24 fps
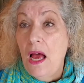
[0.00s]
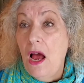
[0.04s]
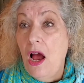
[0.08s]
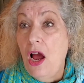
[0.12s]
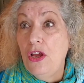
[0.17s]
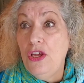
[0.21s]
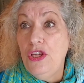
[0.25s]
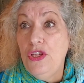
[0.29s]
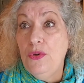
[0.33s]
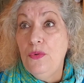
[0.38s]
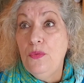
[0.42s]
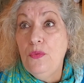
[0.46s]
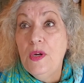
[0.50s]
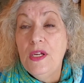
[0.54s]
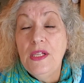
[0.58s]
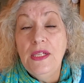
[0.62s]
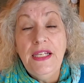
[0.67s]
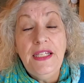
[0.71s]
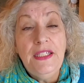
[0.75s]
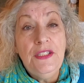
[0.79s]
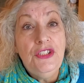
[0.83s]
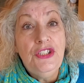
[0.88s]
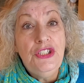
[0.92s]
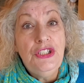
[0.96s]
Are you
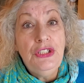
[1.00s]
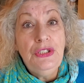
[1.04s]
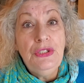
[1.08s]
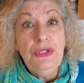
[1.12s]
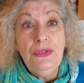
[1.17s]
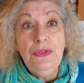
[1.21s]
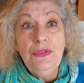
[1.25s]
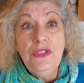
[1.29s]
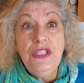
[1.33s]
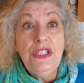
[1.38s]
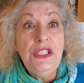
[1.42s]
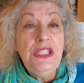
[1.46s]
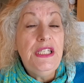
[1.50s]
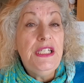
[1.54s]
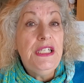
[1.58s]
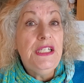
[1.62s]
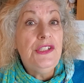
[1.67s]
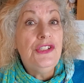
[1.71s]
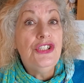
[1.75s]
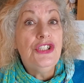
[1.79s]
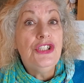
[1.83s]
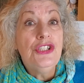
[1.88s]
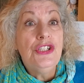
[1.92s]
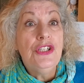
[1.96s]
willing to
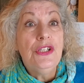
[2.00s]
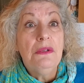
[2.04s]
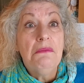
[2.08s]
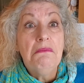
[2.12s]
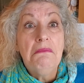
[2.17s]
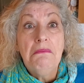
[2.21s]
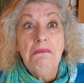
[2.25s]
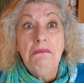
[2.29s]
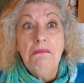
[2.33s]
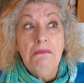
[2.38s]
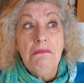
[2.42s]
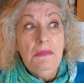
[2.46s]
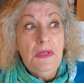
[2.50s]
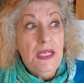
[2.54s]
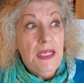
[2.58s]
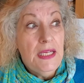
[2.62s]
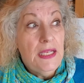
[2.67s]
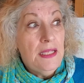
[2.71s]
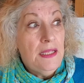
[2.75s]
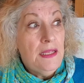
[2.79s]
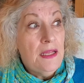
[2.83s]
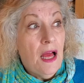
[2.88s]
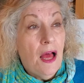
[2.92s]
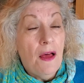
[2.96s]
teach
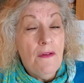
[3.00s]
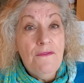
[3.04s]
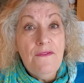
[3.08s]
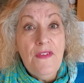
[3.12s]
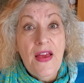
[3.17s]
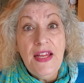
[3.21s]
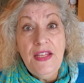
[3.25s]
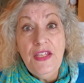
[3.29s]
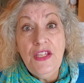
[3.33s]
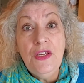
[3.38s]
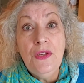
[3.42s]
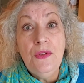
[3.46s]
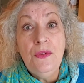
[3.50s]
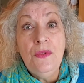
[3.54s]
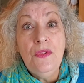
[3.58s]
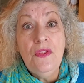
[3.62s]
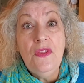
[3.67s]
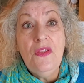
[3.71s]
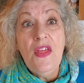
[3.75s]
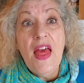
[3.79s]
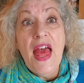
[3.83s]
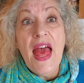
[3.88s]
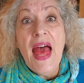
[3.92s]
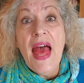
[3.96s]
in a venue
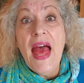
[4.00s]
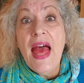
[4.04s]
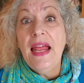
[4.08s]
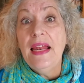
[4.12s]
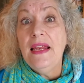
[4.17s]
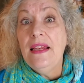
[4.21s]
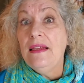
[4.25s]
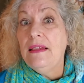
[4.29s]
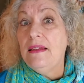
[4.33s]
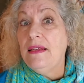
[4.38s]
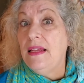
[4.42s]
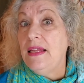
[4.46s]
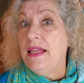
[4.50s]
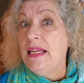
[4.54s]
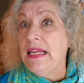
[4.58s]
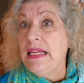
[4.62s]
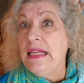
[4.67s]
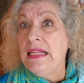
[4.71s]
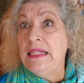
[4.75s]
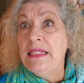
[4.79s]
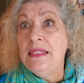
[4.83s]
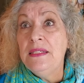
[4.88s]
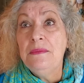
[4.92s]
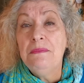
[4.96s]
that
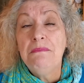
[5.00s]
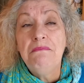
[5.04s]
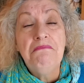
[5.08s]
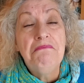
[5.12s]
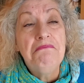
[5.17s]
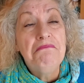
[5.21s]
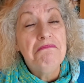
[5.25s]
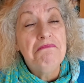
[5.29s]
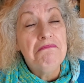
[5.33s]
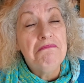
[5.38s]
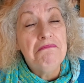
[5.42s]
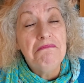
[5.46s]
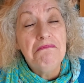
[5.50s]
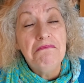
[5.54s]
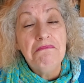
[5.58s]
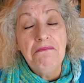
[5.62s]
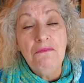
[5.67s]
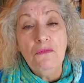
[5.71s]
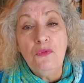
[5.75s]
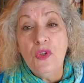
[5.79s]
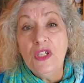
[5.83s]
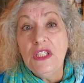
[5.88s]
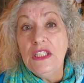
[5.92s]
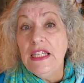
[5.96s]
is
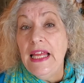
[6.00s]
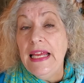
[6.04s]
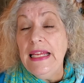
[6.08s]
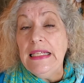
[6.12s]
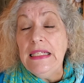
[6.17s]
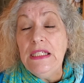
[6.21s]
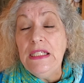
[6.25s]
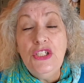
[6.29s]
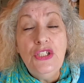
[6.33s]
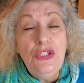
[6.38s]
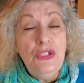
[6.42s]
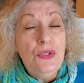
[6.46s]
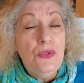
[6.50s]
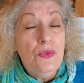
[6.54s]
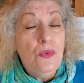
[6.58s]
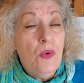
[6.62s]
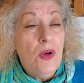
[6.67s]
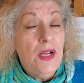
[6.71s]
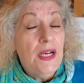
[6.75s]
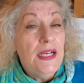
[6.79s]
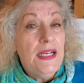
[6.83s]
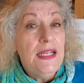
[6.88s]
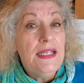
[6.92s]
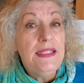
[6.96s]
related to
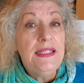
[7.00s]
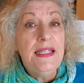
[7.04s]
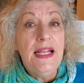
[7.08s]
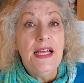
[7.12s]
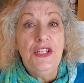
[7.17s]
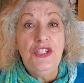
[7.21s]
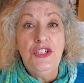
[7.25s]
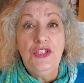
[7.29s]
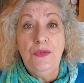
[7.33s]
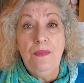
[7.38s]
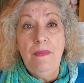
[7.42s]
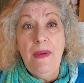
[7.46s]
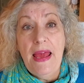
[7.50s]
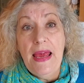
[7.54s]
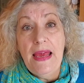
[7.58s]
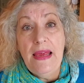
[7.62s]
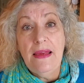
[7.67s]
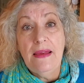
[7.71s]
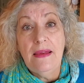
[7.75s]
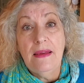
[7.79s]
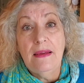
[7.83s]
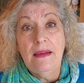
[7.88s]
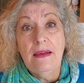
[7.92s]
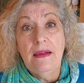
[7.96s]
what it is that you
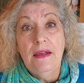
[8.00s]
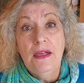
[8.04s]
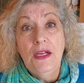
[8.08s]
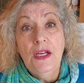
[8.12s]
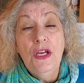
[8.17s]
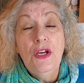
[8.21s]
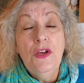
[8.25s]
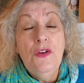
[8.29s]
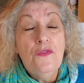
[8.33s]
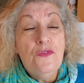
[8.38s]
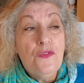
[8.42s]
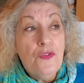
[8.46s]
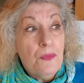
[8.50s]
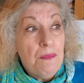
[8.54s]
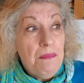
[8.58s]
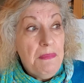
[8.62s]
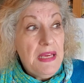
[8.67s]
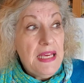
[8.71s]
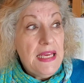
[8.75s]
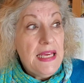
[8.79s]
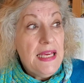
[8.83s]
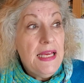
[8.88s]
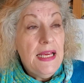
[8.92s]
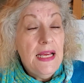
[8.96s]
make? For
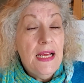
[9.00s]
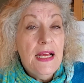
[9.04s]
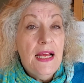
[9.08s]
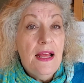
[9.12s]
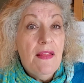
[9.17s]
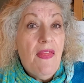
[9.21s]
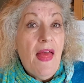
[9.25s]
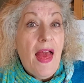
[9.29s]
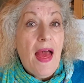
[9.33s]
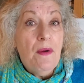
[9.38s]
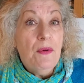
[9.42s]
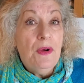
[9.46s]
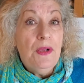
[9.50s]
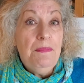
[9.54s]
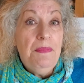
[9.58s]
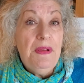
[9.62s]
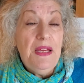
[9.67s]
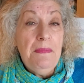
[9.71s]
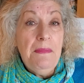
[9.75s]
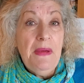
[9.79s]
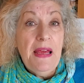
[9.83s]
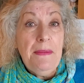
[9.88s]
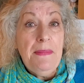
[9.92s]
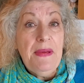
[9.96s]
me, that would
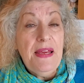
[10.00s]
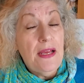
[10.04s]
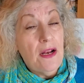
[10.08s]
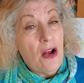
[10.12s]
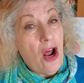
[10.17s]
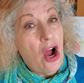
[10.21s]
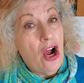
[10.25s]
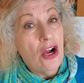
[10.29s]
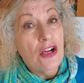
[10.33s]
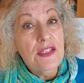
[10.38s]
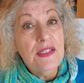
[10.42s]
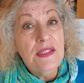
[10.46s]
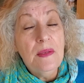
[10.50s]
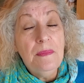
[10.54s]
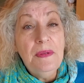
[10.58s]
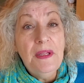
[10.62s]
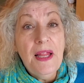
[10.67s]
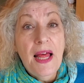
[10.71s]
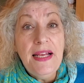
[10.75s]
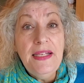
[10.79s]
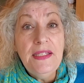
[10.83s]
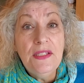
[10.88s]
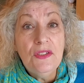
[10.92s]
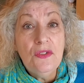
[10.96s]
be maybe an art
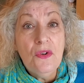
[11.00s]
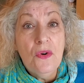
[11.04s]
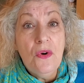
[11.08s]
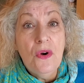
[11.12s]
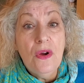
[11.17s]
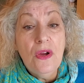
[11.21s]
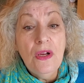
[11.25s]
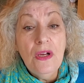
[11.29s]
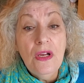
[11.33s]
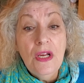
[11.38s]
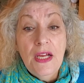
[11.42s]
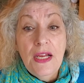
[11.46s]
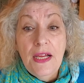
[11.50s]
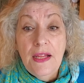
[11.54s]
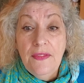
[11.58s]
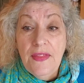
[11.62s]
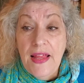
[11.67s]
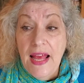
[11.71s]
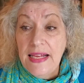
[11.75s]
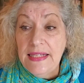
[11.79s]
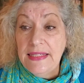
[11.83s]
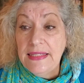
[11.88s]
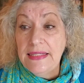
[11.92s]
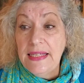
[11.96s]
supply store
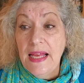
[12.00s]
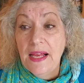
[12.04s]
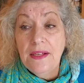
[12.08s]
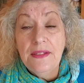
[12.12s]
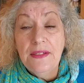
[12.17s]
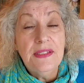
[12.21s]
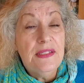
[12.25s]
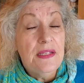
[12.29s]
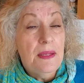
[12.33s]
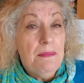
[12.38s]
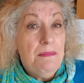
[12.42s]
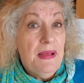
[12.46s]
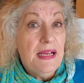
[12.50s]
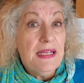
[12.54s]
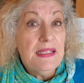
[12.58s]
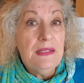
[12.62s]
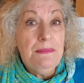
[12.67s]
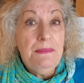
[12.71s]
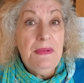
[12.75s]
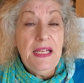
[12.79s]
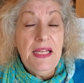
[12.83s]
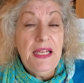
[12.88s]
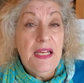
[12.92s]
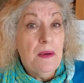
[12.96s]
that sells the
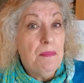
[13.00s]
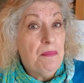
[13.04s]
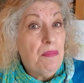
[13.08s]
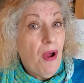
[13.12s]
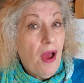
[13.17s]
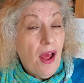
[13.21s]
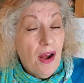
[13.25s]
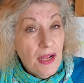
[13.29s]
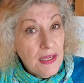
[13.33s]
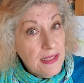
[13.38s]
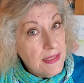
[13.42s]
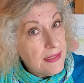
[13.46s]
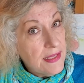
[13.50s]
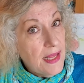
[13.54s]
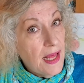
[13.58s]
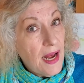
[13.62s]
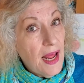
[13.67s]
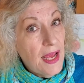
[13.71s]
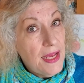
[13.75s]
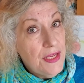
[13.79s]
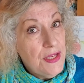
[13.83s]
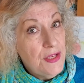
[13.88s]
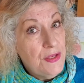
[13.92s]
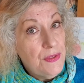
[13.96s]
mixed media products that
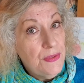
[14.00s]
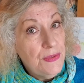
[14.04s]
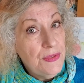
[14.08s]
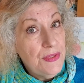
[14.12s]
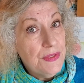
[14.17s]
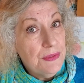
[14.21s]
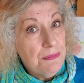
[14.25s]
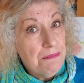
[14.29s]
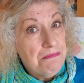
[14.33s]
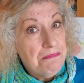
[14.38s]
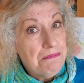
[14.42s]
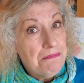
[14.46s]
I use.